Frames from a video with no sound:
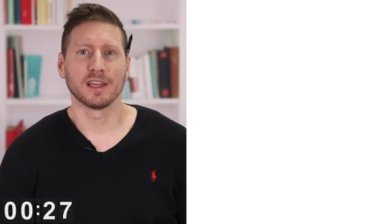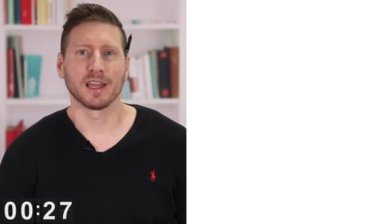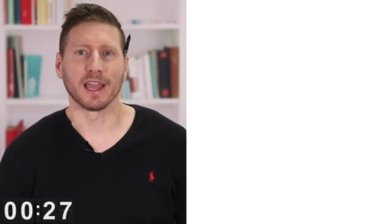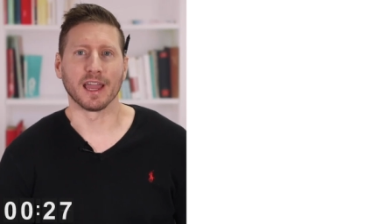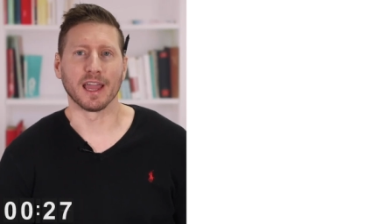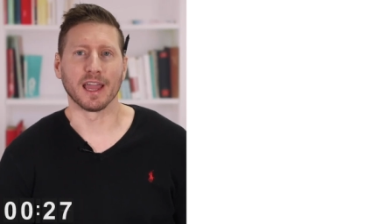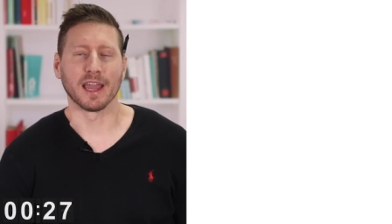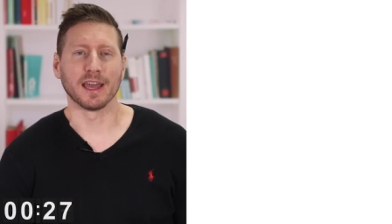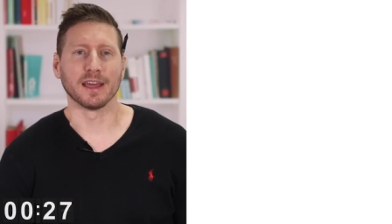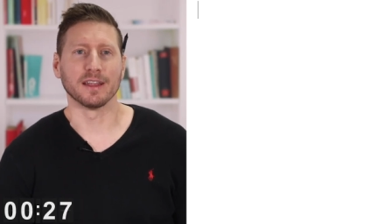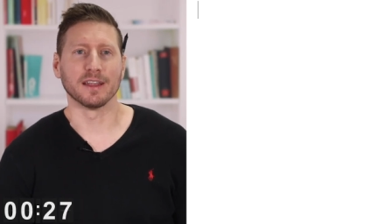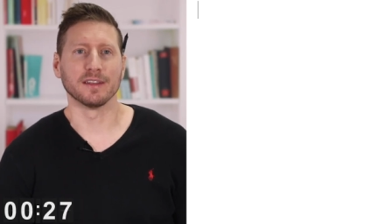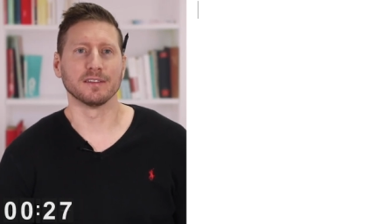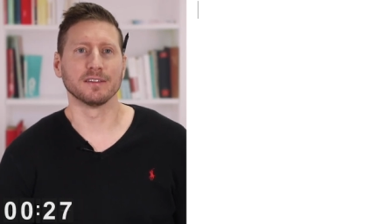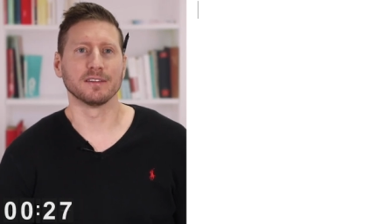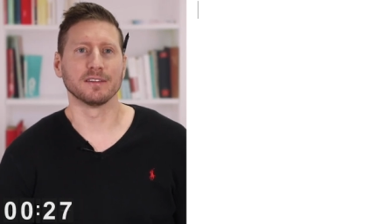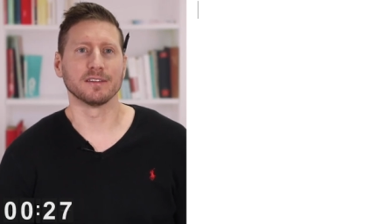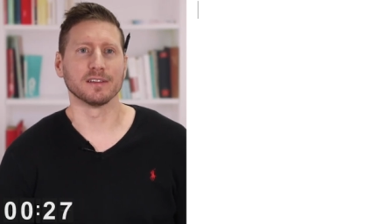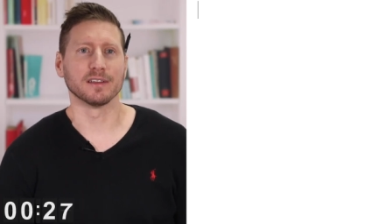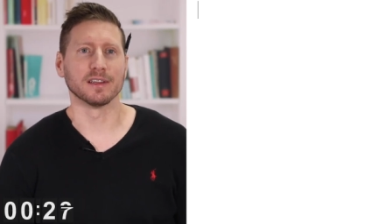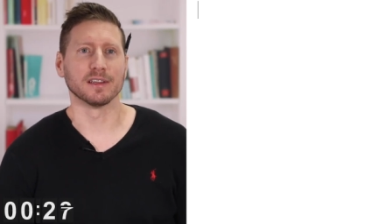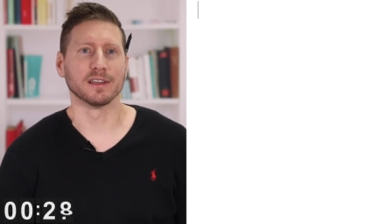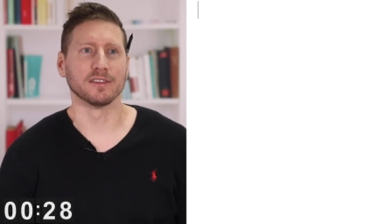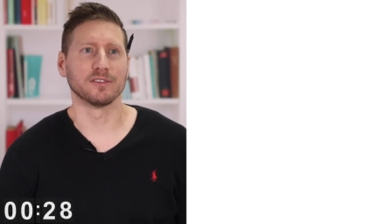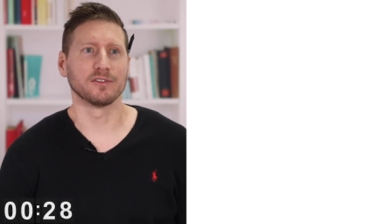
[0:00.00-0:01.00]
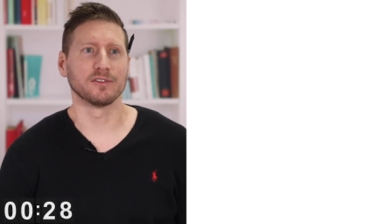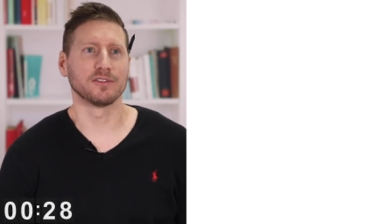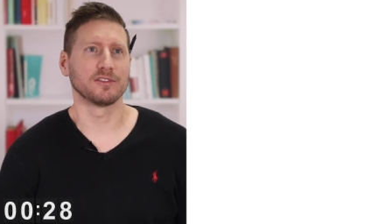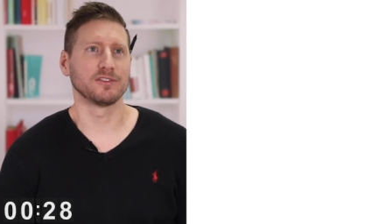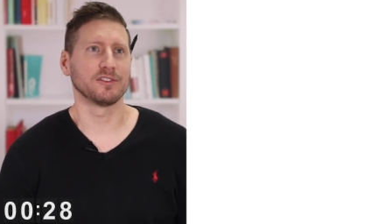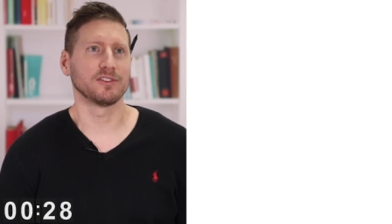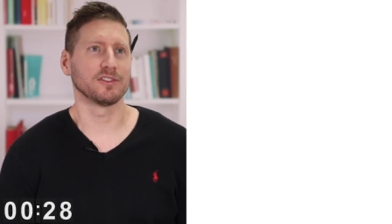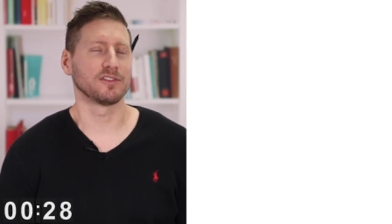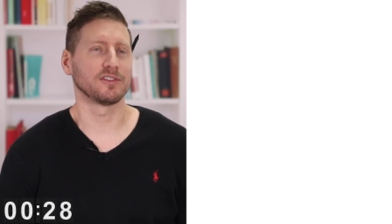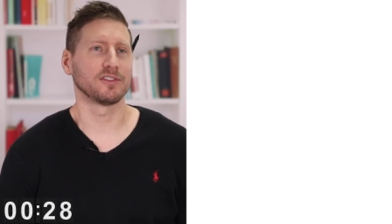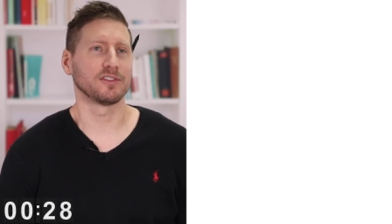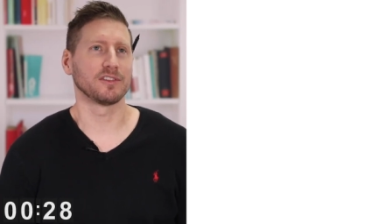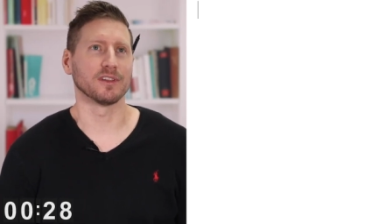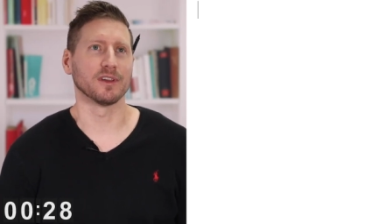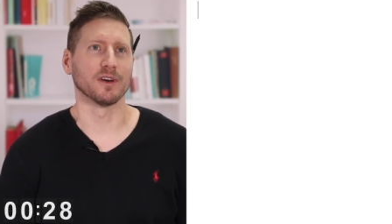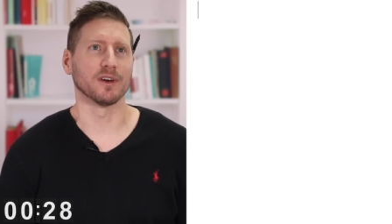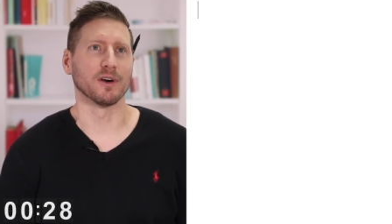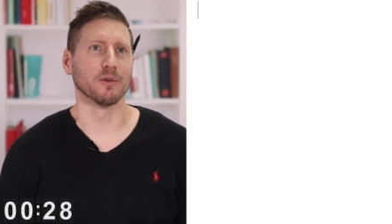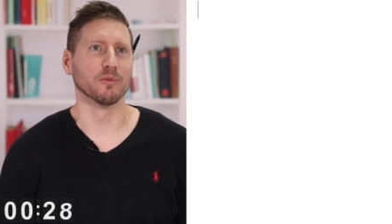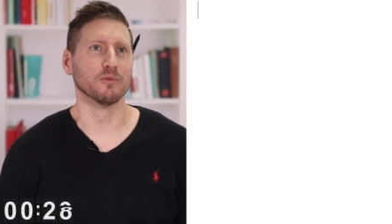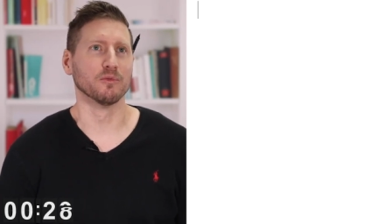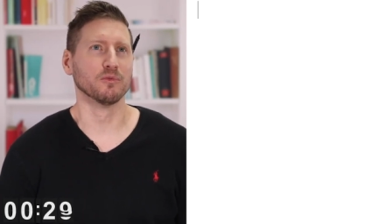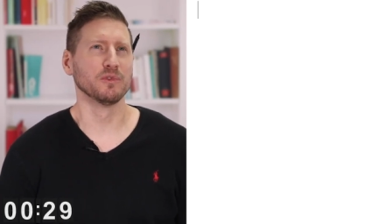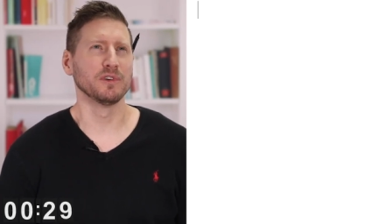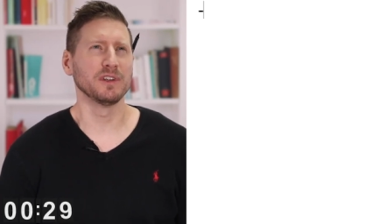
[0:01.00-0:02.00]
And it's just
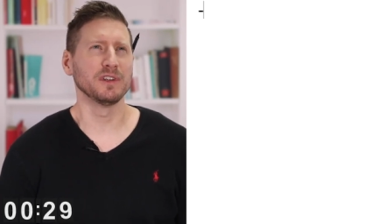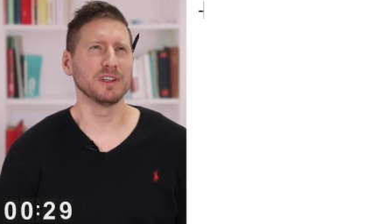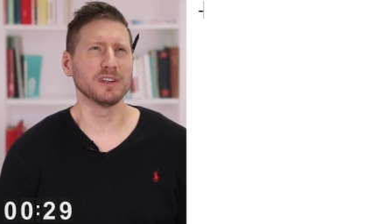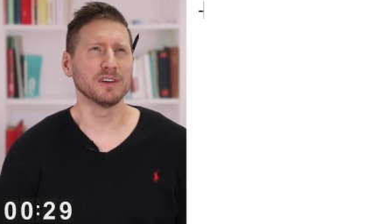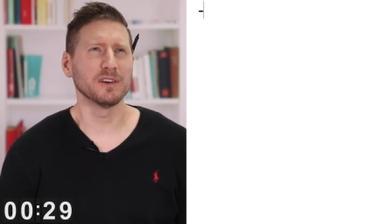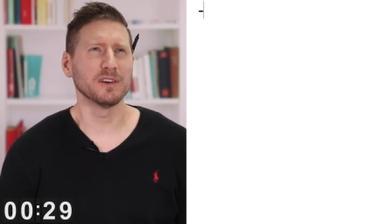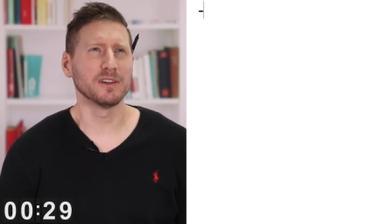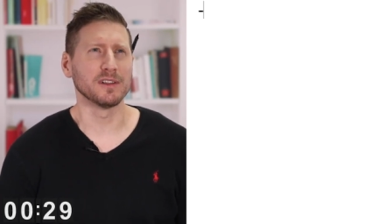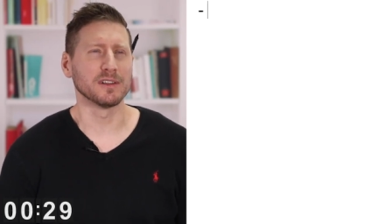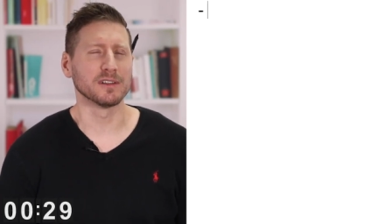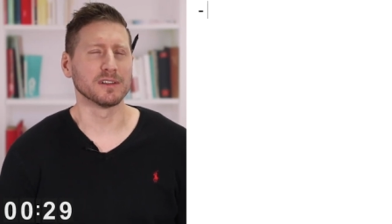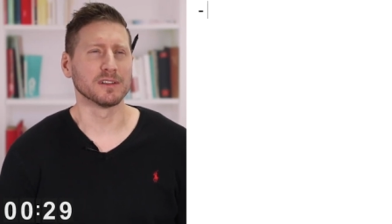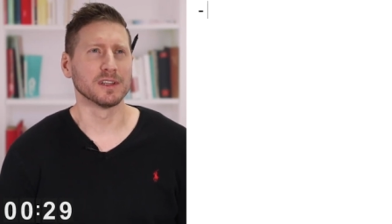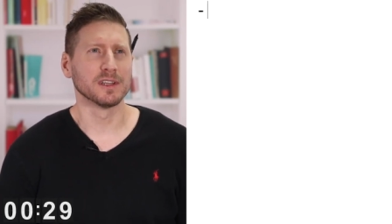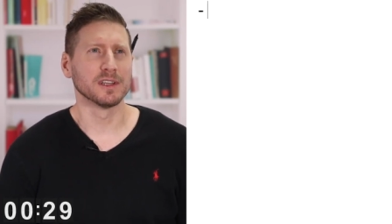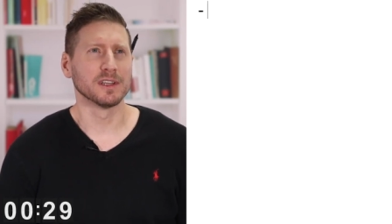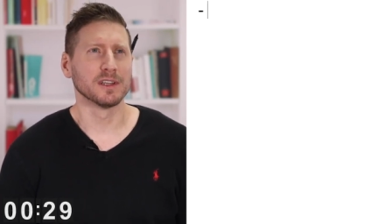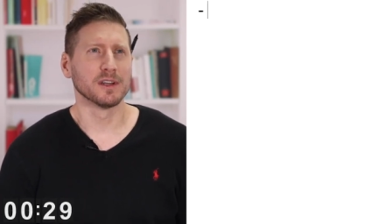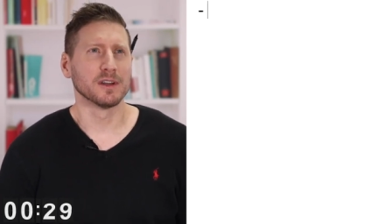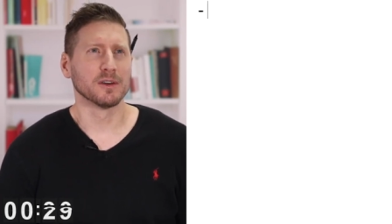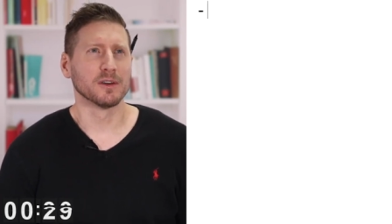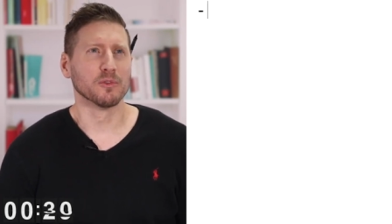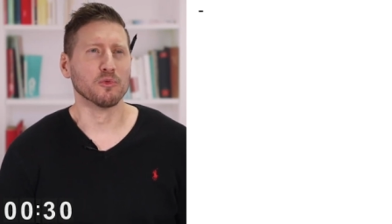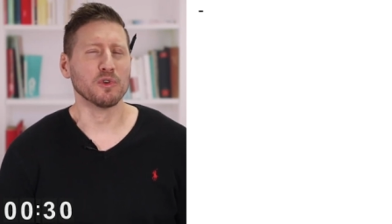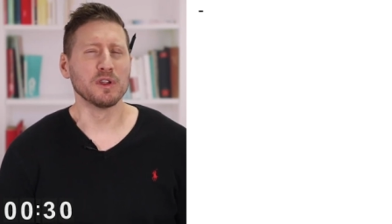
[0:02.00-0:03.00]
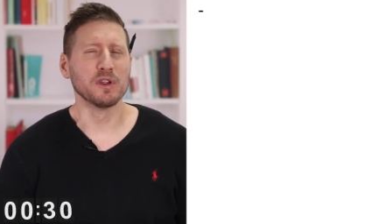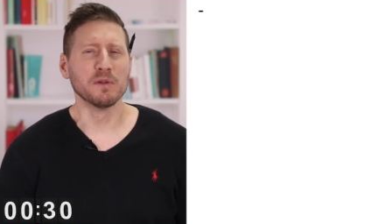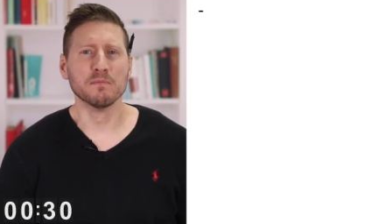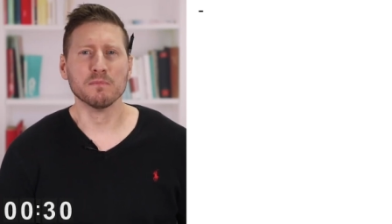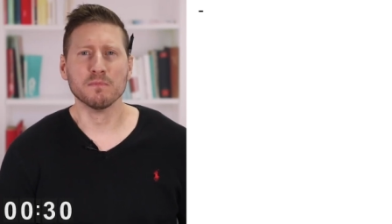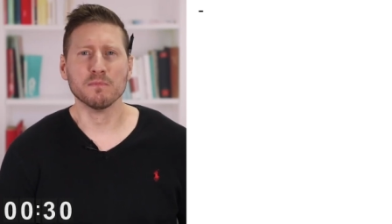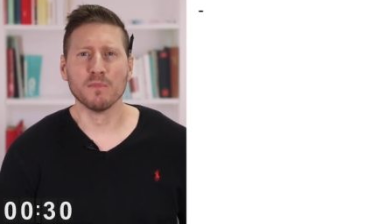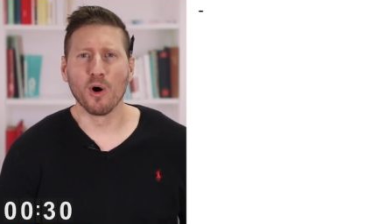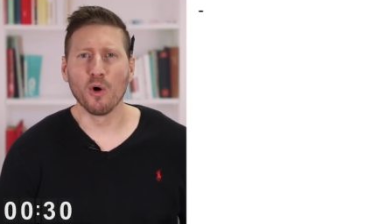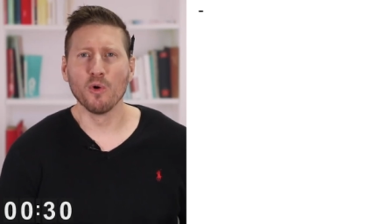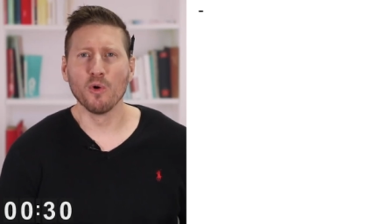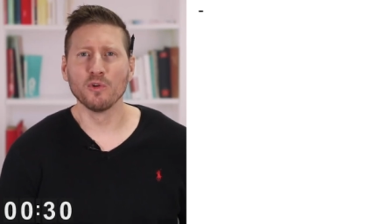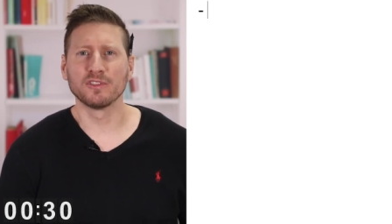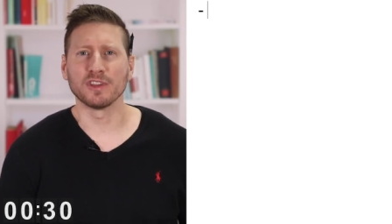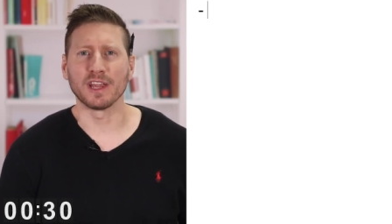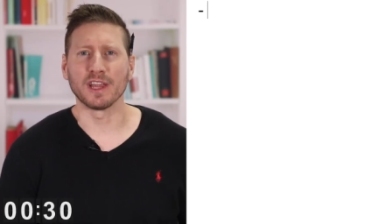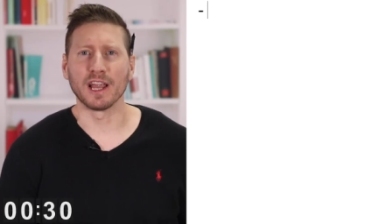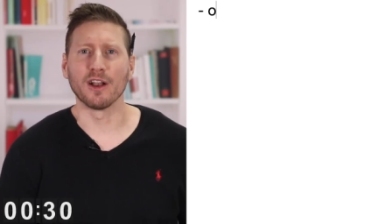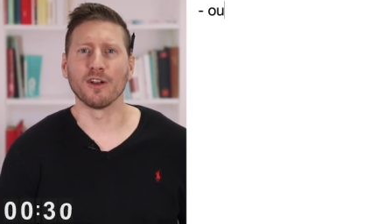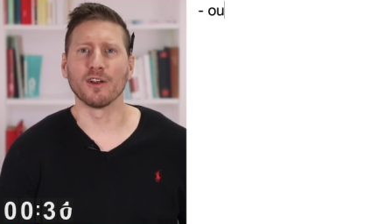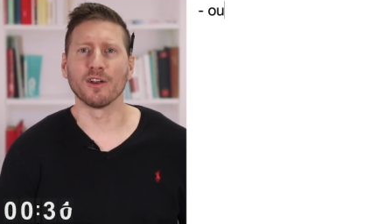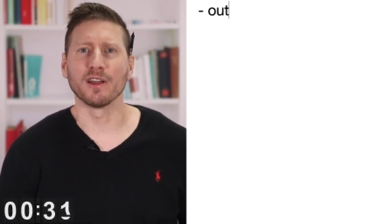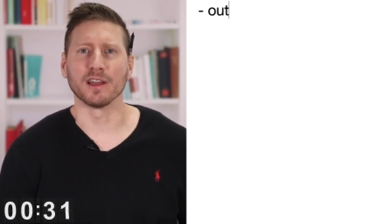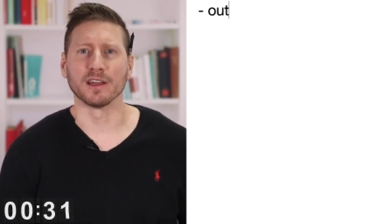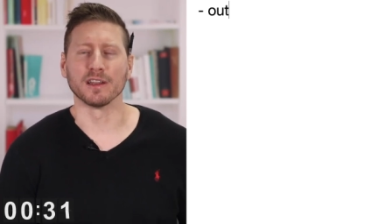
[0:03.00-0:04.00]
a real remote
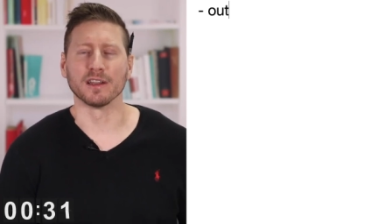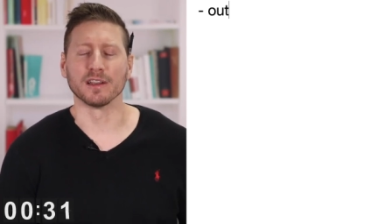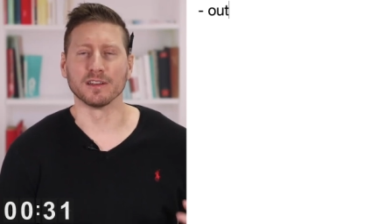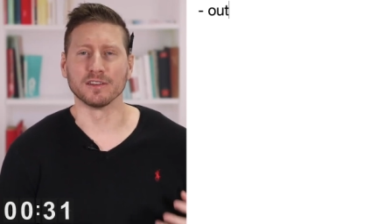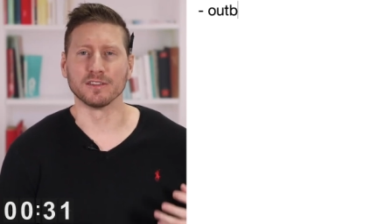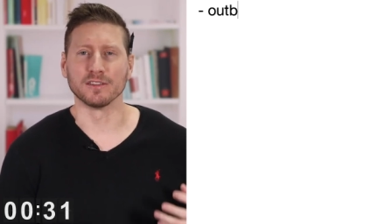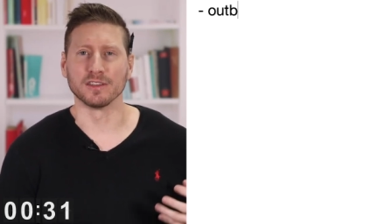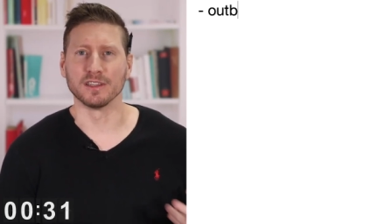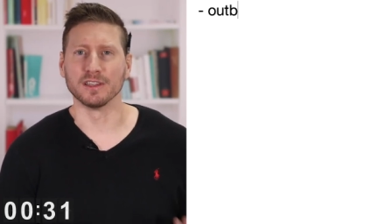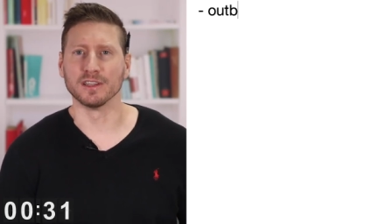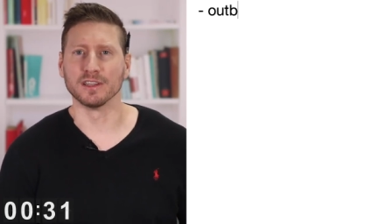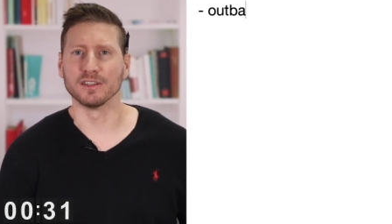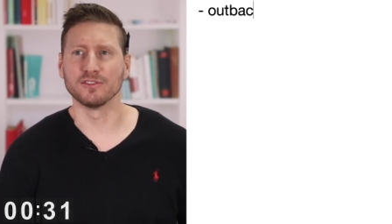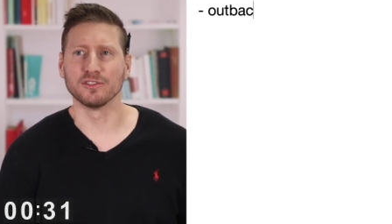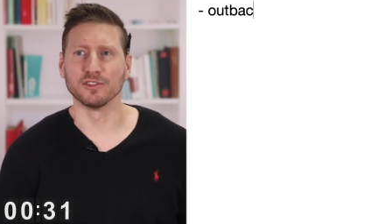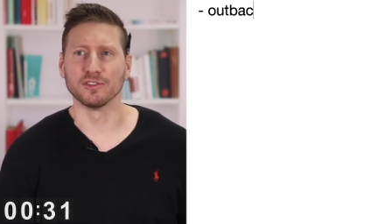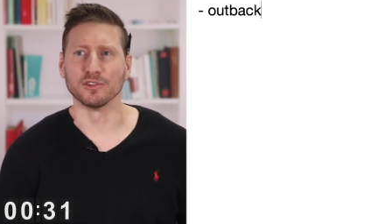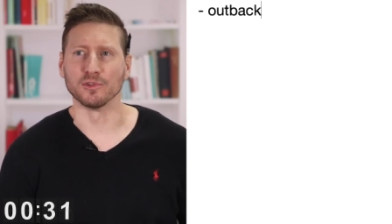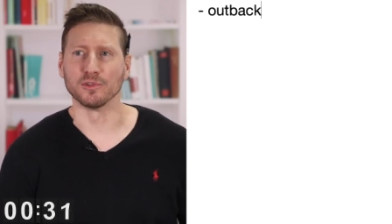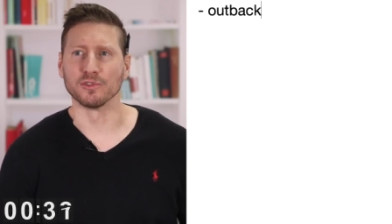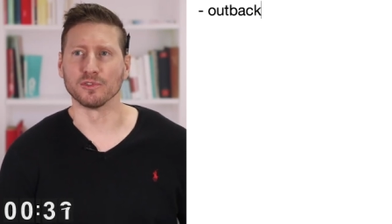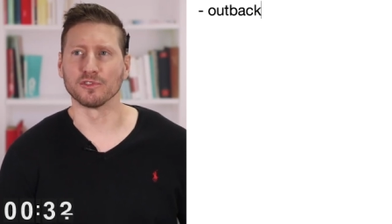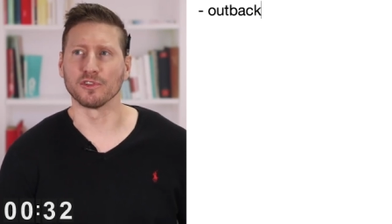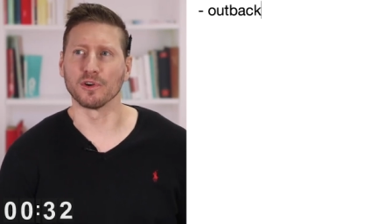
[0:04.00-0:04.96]
area to get to.